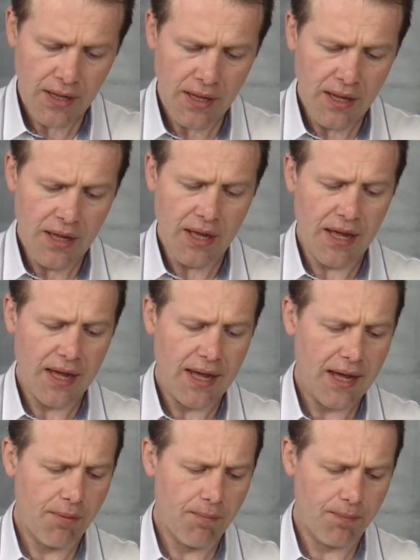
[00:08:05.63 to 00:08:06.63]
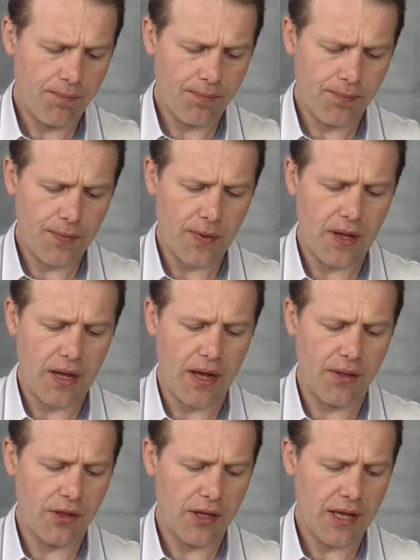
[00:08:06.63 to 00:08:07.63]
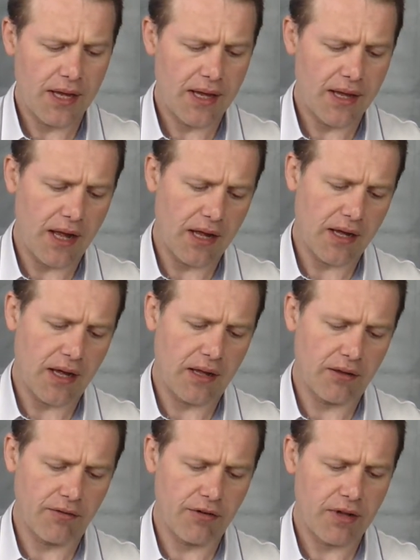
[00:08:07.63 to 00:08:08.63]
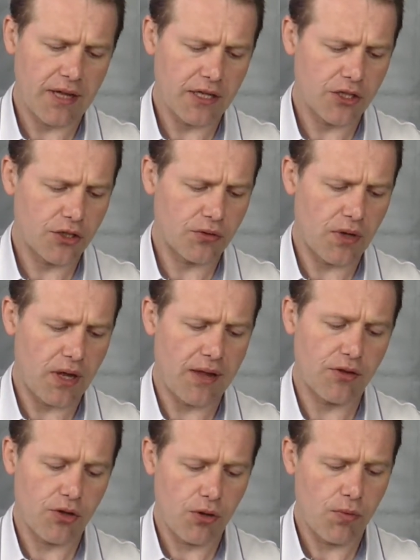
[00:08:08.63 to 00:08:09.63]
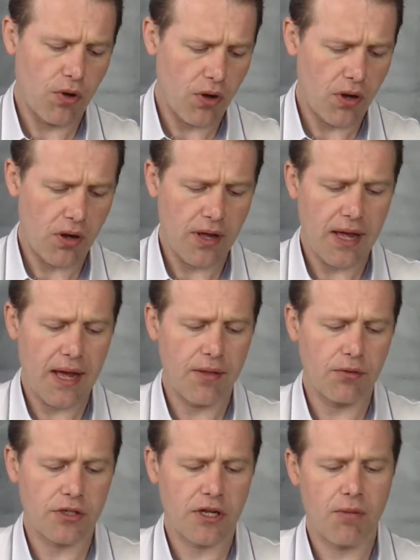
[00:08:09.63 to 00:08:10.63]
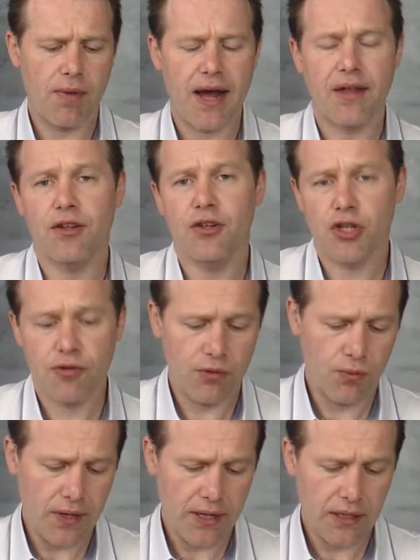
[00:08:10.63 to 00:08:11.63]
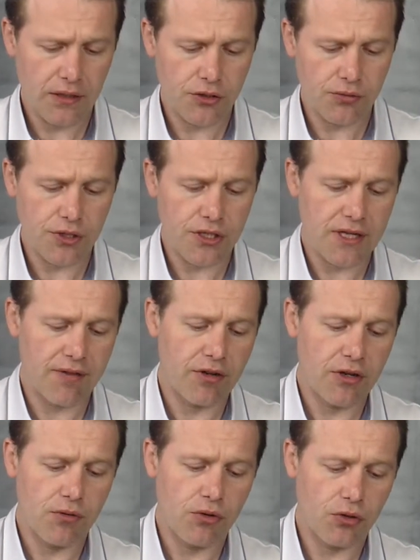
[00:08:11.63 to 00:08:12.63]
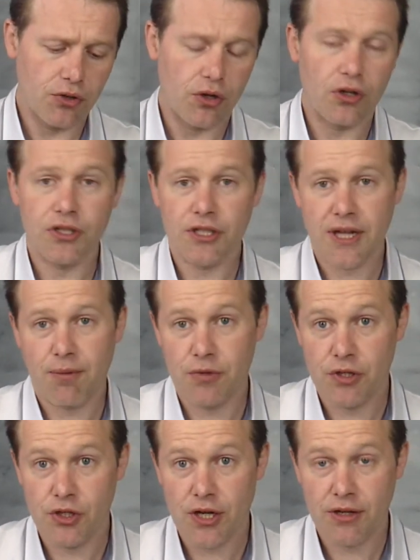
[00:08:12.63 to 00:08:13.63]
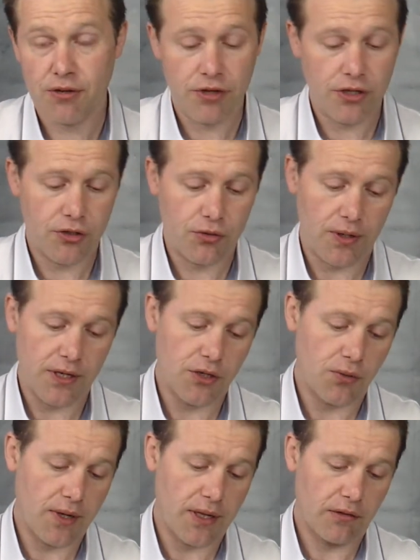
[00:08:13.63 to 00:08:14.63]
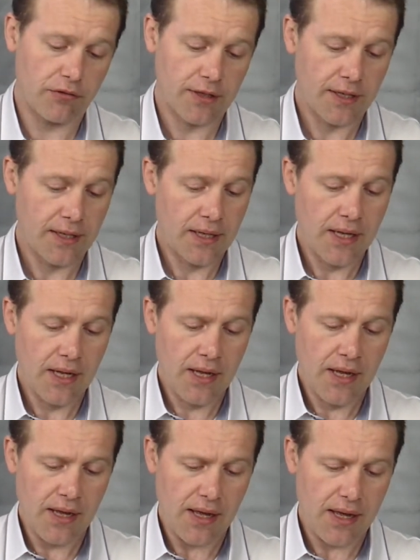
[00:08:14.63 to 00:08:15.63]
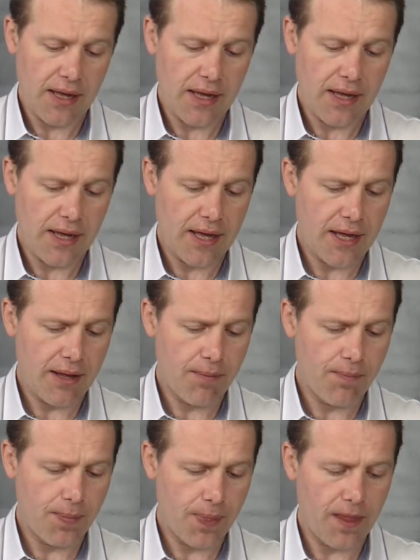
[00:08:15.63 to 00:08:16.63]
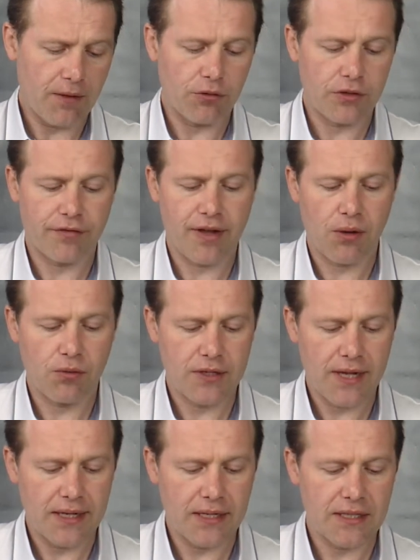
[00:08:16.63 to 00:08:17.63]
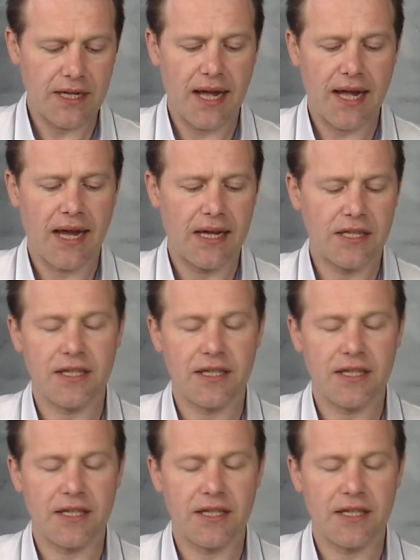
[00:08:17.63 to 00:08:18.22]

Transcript: And I'll give you a last 2 more. There was Carmarthenshire in Wales. There was a 7-year-old horse. This happened in January 2012. It was found dead. Its eyes